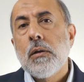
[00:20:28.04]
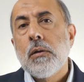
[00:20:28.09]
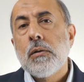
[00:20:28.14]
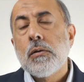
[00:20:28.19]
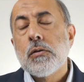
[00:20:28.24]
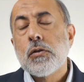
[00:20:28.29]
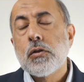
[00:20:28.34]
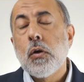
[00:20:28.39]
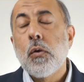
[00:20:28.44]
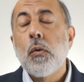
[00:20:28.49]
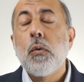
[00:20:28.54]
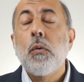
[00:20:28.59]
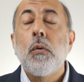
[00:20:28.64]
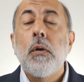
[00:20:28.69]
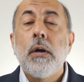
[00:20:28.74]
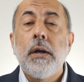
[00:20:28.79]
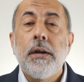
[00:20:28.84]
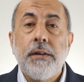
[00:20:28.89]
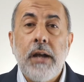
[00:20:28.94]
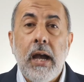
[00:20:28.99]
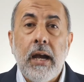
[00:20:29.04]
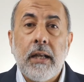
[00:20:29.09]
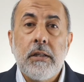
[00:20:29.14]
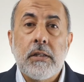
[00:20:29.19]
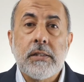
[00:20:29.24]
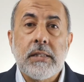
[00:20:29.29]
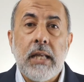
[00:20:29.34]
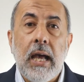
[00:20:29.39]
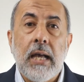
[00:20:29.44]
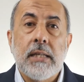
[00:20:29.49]
So
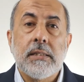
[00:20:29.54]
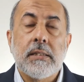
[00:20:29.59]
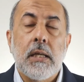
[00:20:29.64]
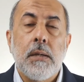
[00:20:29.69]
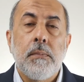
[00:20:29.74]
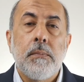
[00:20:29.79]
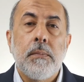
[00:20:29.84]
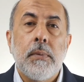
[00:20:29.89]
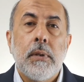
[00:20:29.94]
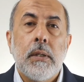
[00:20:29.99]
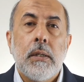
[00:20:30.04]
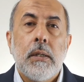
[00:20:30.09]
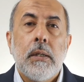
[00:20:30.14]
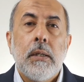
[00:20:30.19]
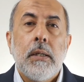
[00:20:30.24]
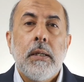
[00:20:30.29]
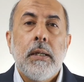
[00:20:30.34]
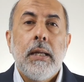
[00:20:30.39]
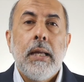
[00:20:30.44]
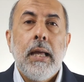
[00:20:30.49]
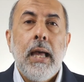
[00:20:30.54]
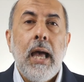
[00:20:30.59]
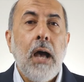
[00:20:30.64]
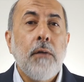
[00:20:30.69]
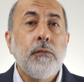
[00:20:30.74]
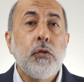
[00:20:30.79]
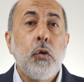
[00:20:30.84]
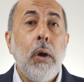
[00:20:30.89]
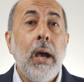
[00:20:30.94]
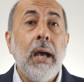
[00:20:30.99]
Heraclius asked him,
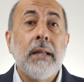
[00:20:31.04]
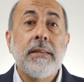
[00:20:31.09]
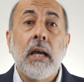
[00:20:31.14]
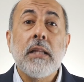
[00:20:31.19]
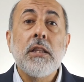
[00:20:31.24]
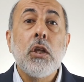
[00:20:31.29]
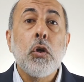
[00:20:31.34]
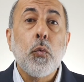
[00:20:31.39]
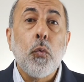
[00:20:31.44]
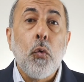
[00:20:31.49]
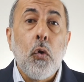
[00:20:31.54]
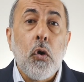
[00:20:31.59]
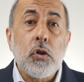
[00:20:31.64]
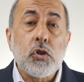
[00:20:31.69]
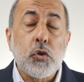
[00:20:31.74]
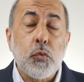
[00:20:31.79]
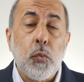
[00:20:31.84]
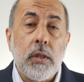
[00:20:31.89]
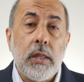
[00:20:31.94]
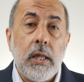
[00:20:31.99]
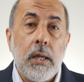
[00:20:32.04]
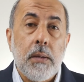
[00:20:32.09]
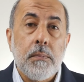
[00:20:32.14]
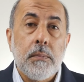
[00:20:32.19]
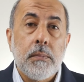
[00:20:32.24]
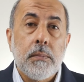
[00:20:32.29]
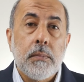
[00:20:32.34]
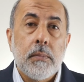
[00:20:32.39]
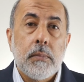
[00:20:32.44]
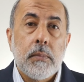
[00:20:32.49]
have you had any wars with him?
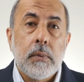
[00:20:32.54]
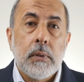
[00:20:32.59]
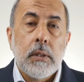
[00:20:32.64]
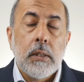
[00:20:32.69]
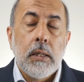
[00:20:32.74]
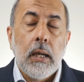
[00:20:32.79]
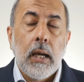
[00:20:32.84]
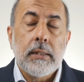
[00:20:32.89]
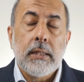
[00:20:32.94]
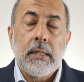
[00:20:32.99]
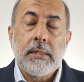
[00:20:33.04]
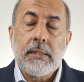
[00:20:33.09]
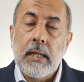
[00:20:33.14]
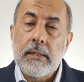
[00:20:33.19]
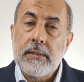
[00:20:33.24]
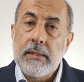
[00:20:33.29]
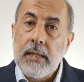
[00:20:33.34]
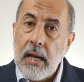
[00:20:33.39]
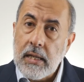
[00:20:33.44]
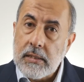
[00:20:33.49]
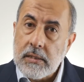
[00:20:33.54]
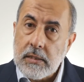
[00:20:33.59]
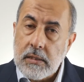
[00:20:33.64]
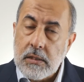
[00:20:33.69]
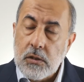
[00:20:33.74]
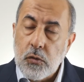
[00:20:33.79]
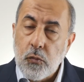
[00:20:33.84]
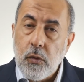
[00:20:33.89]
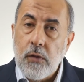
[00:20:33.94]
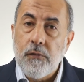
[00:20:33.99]
And he said,
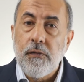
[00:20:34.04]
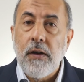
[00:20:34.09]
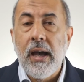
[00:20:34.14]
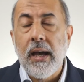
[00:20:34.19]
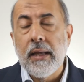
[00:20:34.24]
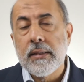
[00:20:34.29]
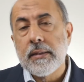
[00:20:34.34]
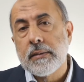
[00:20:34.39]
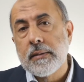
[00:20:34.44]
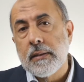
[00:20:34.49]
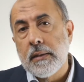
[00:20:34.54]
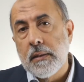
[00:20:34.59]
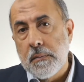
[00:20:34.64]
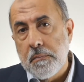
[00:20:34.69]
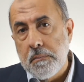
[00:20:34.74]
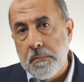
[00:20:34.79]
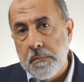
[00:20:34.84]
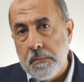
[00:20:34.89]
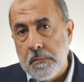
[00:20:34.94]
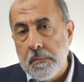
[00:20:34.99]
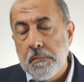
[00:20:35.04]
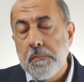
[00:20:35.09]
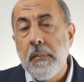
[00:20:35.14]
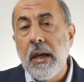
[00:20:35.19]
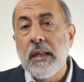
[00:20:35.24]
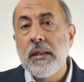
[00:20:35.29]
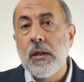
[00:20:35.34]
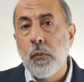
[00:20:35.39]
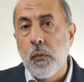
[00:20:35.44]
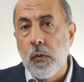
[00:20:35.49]
yes, we've had
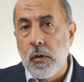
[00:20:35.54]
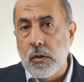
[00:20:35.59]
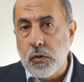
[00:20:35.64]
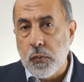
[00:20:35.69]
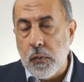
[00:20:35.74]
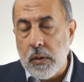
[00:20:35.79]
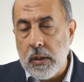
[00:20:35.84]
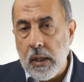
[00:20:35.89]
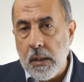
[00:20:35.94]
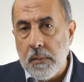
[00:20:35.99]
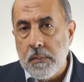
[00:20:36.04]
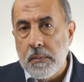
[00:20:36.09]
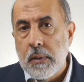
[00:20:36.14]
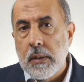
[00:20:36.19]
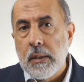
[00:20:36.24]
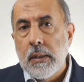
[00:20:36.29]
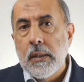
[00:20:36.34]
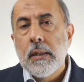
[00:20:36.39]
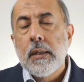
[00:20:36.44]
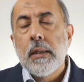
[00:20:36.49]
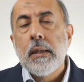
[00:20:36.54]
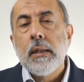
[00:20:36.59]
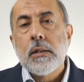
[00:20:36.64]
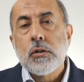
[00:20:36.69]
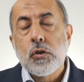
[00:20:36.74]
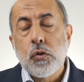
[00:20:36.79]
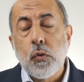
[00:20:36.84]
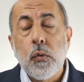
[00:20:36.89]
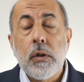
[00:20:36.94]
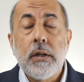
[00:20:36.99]
many wars with him.
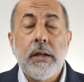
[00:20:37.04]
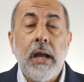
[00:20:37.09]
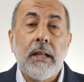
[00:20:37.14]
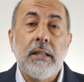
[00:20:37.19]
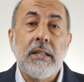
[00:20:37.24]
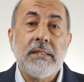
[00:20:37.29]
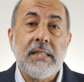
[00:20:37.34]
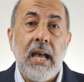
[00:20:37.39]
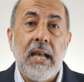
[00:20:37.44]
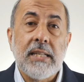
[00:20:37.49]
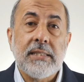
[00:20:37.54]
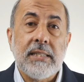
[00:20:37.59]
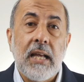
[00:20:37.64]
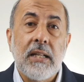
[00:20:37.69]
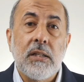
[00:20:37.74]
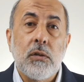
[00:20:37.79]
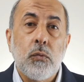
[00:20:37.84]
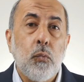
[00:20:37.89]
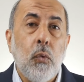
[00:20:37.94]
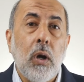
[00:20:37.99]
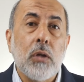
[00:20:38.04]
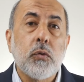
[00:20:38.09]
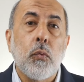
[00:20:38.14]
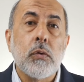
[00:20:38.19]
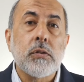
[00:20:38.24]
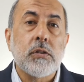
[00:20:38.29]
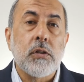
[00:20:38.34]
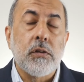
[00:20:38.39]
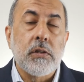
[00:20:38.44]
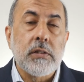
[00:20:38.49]
So Heraclius asked, and what
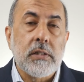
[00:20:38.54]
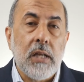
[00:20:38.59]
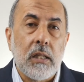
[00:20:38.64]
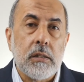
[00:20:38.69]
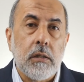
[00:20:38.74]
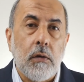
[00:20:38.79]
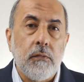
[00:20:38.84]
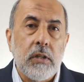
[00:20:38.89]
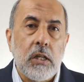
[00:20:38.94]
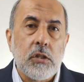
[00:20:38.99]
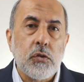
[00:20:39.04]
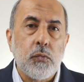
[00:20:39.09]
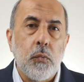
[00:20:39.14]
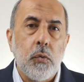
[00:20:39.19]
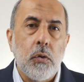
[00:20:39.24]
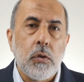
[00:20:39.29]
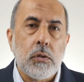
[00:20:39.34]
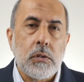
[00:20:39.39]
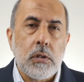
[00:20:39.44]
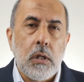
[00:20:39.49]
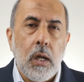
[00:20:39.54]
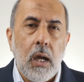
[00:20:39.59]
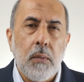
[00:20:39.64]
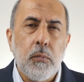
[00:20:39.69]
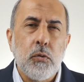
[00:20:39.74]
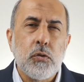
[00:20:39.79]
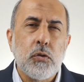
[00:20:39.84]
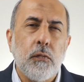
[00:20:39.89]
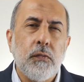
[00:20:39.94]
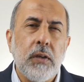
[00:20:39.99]
was the result of these wars?
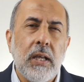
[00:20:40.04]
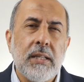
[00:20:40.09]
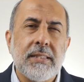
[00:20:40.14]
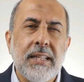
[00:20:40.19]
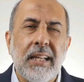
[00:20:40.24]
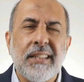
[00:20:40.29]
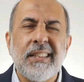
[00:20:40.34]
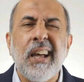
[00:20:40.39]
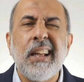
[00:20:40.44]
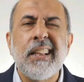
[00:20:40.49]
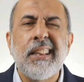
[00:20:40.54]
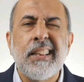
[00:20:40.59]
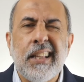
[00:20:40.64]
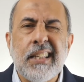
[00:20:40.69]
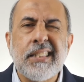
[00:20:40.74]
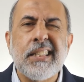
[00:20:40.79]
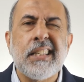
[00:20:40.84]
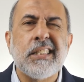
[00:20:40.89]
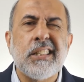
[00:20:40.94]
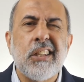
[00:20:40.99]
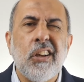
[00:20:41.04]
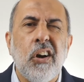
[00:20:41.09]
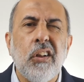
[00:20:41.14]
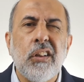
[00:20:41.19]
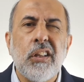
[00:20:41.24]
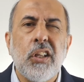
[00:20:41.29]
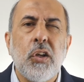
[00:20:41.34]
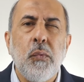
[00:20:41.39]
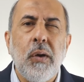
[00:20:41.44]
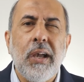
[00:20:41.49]
Abu Sufyan said, and this is the
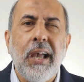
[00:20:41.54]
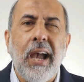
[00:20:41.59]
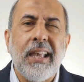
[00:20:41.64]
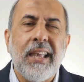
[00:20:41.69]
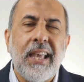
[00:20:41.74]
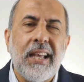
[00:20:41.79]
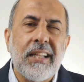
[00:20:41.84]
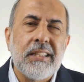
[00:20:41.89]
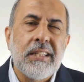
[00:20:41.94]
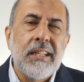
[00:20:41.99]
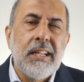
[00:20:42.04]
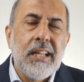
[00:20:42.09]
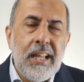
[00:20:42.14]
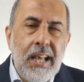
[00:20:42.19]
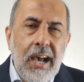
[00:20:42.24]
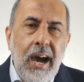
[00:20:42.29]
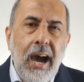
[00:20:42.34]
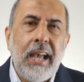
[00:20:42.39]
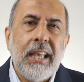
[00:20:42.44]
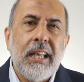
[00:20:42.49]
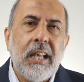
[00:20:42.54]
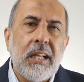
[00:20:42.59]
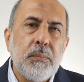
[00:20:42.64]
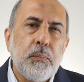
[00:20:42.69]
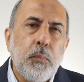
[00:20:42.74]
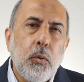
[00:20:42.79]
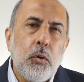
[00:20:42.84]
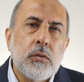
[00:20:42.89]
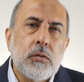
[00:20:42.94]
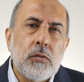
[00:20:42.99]
only way I can
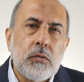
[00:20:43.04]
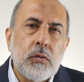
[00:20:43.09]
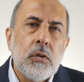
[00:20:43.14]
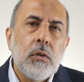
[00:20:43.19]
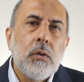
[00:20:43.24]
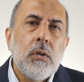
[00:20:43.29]
put